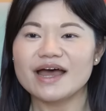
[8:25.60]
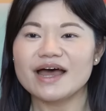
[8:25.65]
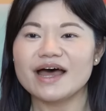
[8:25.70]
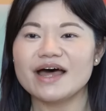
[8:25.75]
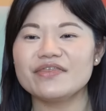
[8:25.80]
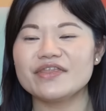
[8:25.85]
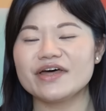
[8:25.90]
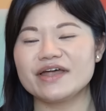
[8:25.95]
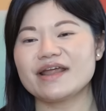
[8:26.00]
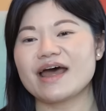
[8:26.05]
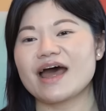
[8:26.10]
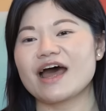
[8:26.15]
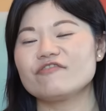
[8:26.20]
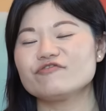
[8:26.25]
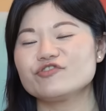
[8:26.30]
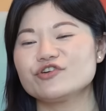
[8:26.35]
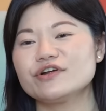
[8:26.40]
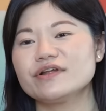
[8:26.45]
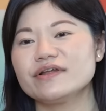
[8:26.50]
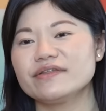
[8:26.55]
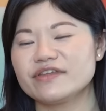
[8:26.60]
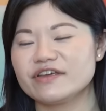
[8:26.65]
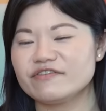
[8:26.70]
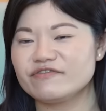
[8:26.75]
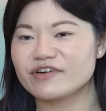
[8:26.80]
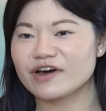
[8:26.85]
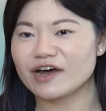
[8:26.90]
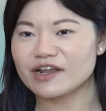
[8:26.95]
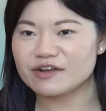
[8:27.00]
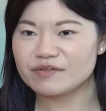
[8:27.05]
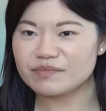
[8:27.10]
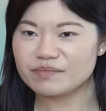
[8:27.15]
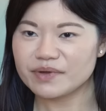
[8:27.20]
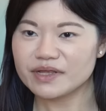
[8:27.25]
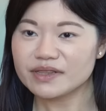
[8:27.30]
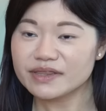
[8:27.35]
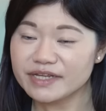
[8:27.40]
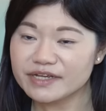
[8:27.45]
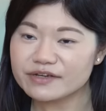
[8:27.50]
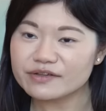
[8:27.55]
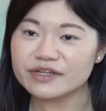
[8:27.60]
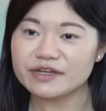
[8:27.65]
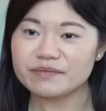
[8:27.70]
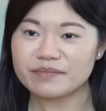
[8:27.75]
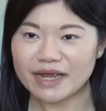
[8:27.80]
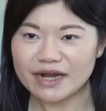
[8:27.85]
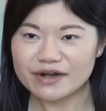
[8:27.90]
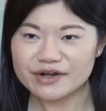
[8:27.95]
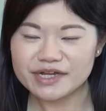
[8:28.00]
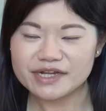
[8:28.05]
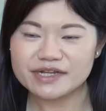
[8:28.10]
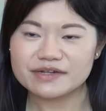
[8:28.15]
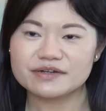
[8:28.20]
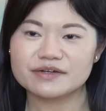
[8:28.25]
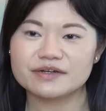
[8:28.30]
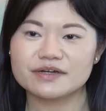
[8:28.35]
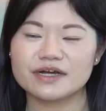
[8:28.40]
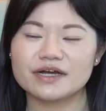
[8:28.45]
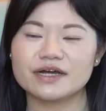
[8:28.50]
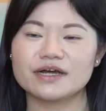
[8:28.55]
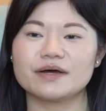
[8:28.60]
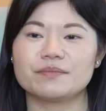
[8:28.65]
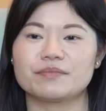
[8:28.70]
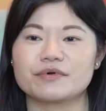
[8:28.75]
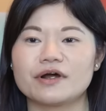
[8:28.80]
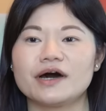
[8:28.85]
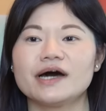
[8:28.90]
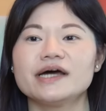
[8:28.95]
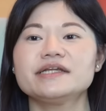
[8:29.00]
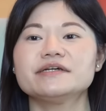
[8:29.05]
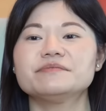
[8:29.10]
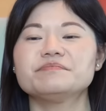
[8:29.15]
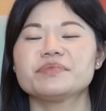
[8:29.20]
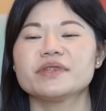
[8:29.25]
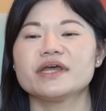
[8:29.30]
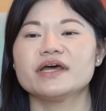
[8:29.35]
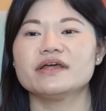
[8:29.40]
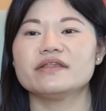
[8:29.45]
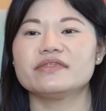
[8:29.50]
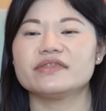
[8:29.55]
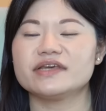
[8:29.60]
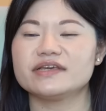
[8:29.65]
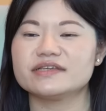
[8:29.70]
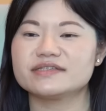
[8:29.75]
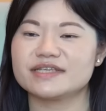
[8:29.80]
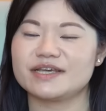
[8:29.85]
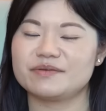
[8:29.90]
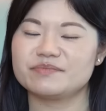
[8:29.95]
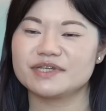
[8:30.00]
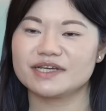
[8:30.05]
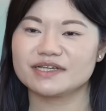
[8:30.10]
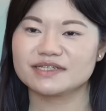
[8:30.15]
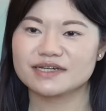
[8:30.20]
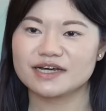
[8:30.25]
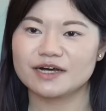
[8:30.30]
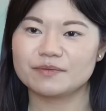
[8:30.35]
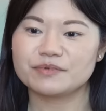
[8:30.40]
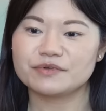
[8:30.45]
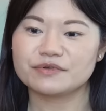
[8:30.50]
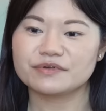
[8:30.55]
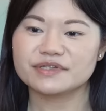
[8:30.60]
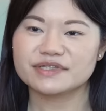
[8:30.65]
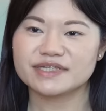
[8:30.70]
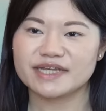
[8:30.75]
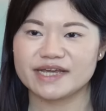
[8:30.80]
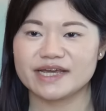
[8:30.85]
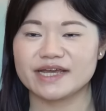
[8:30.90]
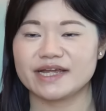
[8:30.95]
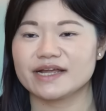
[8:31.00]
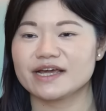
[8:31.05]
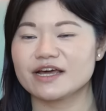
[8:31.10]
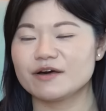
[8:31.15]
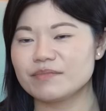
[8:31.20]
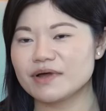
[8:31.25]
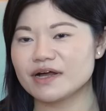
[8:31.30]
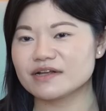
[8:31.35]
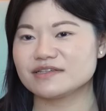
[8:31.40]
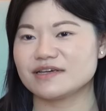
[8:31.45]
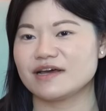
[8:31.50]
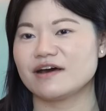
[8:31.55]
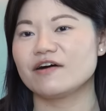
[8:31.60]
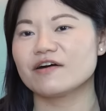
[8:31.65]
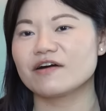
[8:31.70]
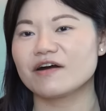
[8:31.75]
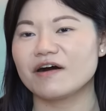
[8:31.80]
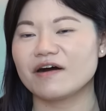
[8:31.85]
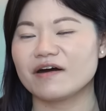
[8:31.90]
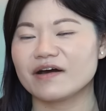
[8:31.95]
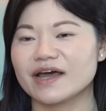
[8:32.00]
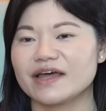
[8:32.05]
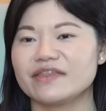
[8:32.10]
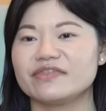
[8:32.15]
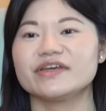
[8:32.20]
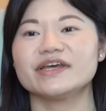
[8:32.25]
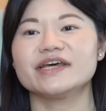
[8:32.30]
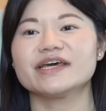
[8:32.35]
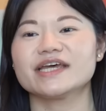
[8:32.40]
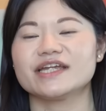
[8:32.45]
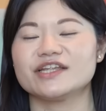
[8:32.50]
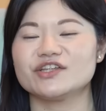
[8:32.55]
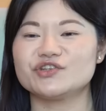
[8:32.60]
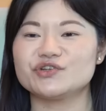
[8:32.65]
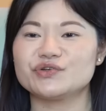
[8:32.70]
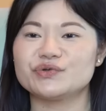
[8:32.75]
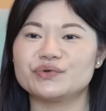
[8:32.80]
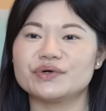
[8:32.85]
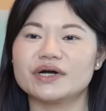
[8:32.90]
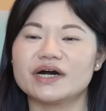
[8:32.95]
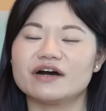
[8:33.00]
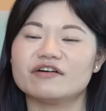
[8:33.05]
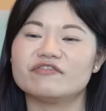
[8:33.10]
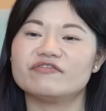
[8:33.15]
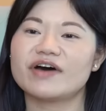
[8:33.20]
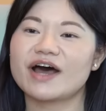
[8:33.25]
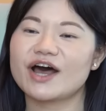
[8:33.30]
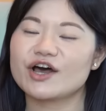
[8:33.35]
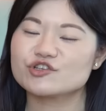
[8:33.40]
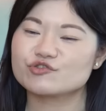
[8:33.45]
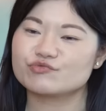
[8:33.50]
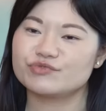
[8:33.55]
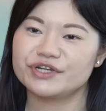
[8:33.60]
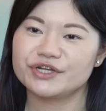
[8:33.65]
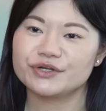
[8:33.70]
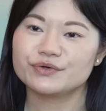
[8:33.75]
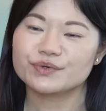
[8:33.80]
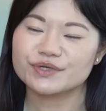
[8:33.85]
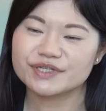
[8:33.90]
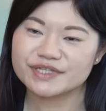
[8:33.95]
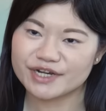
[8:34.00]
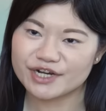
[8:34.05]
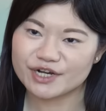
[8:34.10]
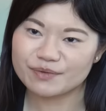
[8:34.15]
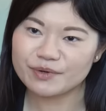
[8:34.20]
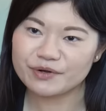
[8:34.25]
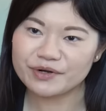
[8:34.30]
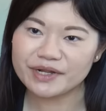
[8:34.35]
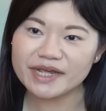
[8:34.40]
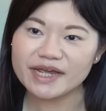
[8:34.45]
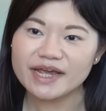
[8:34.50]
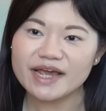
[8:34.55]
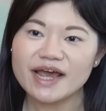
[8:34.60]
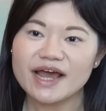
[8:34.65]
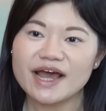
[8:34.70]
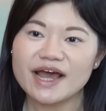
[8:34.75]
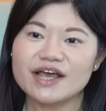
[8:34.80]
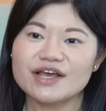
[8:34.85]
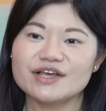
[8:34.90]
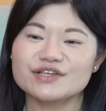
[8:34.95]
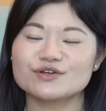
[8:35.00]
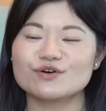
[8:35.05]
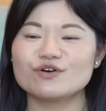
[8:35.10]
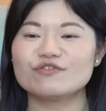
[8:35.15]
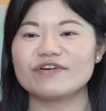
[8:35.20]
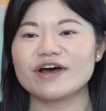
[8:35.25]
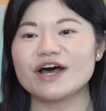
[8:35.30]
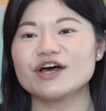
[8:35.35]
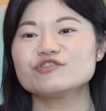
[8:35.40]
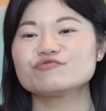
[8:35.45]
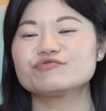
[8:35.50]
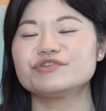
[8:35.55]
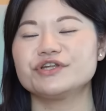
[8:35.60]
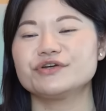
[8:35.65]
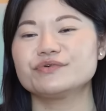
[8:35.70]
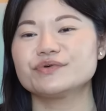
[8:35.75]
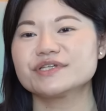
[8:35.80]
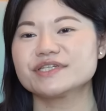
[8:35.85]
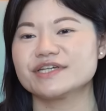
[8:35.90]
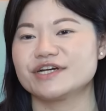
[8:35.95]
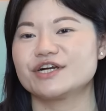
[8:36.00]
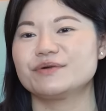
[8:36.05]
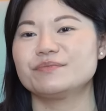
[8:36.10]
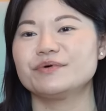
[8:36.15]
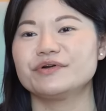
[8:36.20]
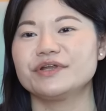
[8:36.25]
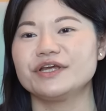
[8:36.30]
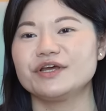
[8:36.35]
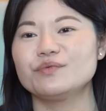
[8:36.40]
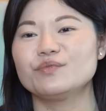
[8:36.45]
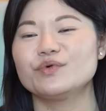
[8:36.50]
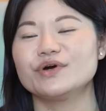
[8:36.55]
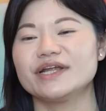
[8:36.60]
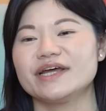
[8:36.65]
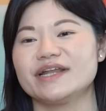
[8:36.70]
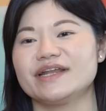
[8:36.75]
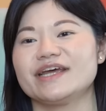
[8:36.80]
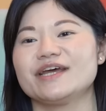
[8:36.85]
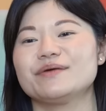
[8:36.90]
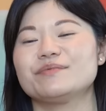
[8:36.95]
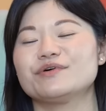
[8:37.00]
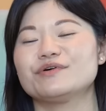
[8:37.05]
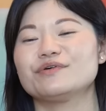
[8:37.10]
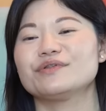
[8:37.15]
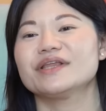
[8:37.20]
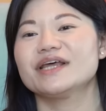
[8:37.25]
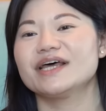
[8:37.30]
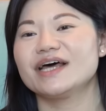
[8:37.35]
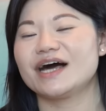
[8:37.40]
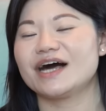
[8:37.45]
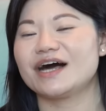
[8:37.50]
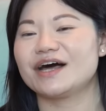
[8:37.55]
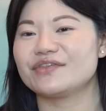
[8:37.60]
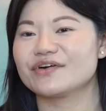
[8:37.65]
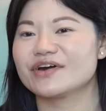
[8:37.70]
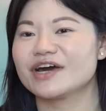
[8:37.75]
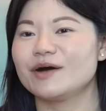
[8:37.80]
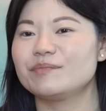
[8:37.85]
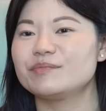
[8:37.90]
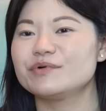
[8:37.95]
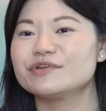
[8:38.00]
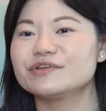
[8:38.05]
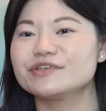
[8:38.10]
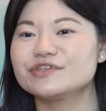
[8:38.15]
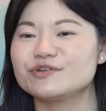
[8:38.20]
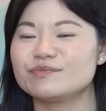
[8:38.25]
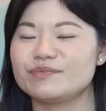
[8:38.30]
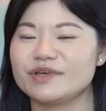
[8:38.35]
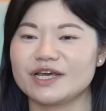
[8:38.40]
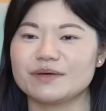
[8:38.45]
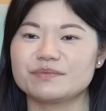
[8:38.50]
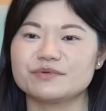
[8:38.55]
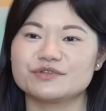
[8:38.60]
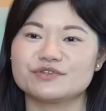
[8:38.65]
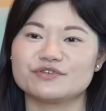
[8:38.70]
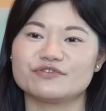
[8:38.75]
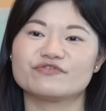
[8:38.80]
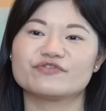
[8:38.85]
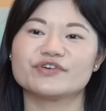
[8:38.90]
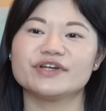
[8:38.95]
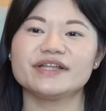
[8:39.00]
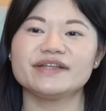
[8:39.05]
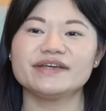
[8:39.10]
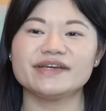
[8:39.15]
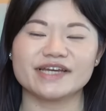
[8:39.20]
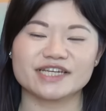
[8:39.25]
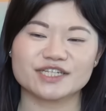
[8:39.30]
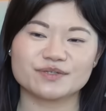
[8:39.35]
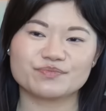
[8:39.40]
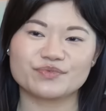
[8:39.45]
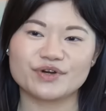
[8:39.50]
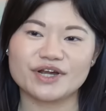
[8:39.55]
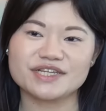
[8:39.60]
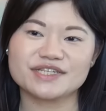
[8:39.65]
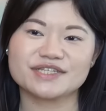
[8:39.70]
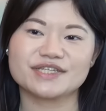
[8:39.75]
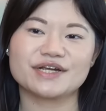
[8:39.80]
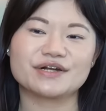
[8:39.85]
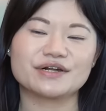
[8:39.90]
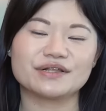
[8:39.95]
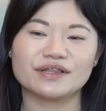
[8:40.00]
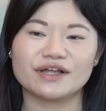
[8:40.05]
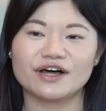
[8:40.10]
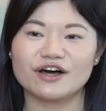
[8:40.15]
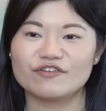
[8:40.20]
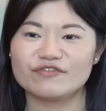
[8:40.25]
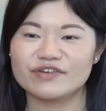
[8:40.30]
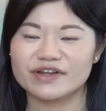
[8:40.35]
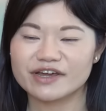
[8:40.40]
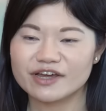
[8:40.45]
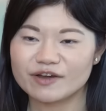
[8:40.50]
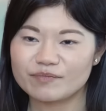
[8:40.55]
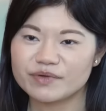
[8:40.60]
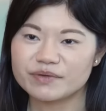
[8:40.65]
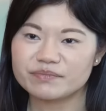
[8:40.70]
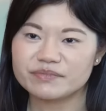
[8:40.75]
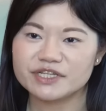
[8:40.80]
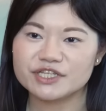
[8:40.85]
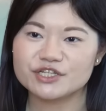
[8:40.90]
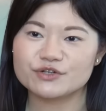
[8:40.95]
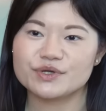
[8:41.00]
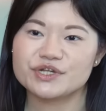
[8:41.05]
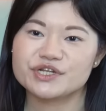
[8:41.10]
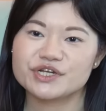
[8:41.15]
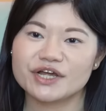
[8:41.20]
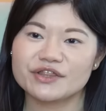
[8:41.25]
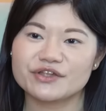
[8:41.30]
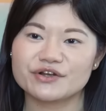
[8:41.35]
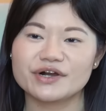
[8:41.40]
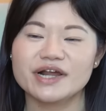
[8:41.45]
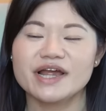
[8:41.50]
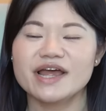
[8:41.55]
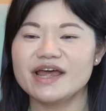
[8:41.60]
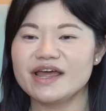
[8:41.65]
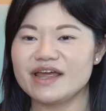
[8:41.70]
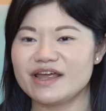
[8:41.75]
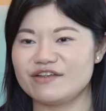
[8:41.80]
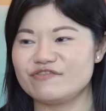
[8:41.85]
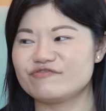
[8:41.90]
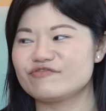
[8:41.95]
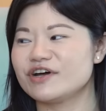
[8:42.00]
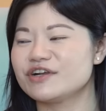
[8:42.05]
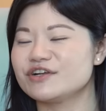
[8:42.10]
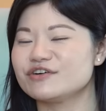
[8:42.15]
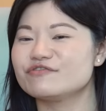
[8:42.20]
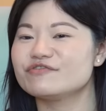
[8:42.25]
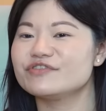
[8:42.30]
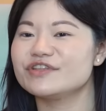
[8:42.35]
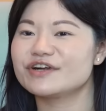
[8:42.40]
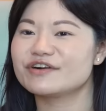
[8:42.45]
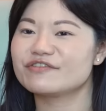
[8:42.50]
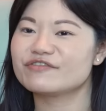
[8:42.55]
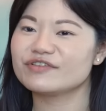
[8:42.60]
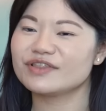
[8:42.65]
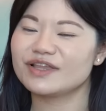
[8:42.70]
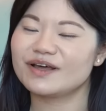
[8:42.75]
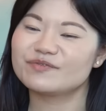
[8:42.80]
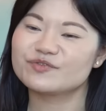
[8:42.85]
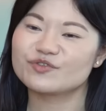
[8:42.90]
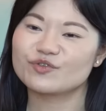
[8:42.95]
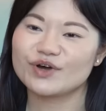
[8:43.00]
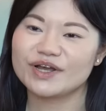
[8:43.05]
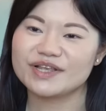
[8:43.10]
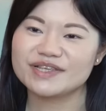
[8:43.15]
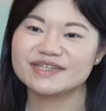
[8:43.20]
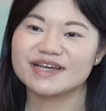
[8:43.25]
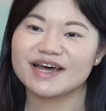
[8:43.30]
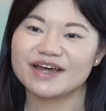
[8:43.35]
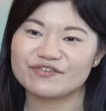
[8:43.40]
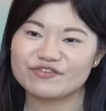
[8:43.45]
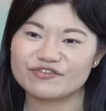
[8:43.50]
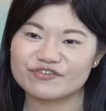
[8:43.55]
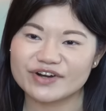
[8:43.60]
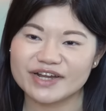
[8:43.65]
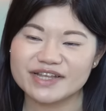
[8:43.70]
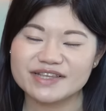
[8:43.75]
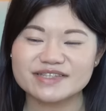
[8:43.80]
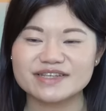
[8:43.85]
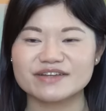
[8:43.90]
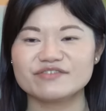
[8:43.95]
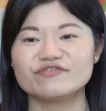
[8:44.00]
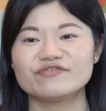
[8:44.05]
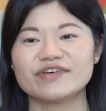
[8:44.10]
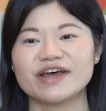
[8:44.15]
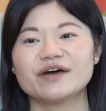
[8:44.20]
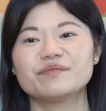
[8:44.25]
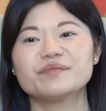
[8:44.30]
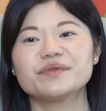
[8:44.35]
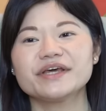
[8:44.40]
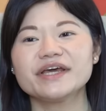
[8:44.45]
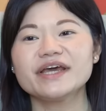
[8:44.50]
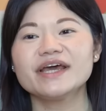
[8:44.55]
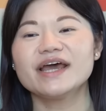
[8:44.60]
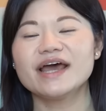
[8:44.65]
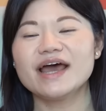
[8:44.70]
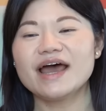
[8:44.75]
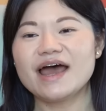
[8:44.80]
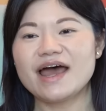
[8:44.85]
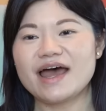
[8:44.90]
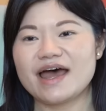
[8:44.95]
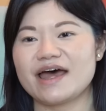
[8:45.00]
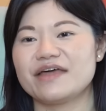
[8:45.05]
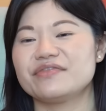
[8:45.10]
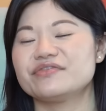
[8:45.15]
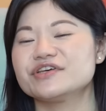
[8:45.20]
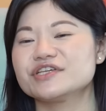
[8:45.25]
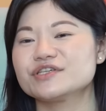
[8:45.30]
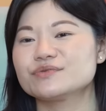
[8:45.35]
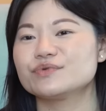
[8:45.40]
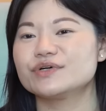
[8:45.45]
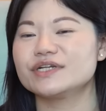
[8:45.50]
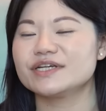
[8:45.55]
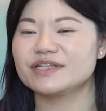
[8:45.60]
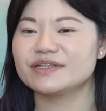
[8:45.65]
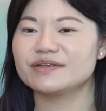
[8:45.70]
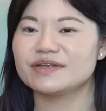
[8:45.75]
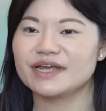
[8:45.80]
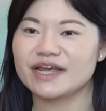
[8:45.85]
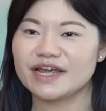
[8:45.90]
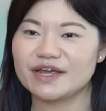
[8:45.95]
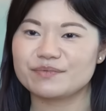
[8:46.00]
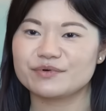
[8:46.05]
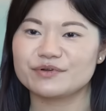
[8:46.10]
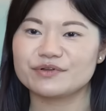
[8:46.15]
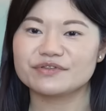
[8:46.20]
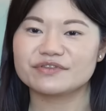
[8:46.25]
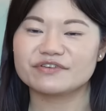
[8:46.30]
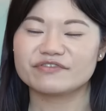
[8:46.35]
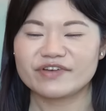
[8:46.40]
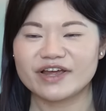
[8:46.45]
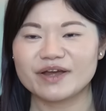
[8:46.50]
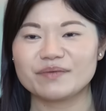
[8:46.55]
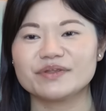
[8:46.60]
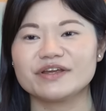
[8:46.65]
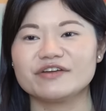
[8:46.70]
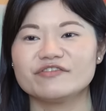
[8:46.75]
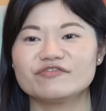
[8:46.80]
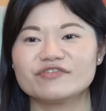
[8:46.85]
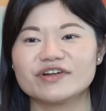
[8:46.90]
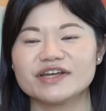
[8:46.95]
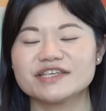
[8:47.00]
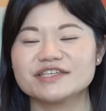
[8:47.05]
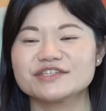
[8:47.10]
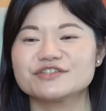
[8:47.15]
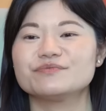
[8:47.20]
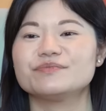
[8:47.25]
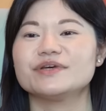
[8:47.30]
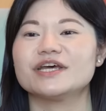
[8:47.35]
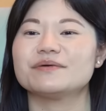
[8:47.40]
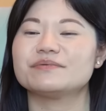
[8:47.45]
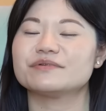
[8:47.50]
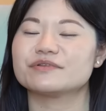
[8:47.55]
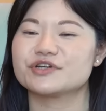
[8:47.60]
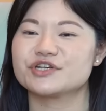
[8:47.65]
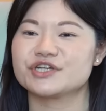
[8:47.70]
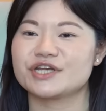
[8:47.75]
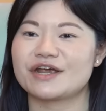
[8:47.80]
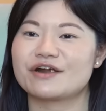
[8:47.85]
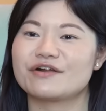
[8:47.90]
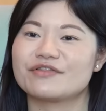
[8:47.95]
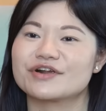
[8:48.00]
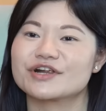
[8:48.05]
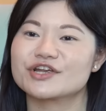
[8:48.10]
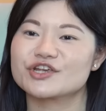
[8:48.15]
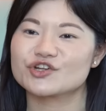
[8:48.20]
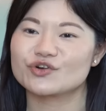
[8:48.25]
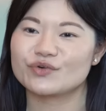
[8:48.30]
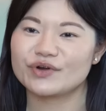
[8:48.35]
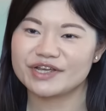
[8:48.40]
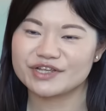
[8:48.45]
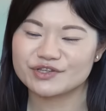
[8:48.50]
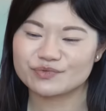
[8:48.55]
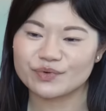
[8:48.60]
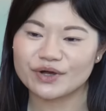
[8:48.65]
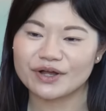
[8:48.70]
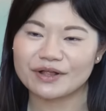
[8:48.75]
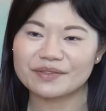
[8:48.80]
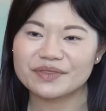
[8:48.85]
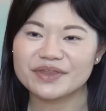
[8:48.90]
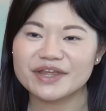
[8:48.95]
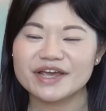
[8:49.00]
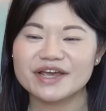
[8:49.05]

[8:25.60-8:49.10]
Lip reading: And then after they've gotten legally married abroad, these same-sex couples, they can come back to Hong Kong and they can do a vows renewal ceremony. So a vows renewal ceremony would enable the couple to be able to freely express their love and commitment to each other in front of their loved ones and friends and family. And this would enable the family and friends to be able to share their joy as well.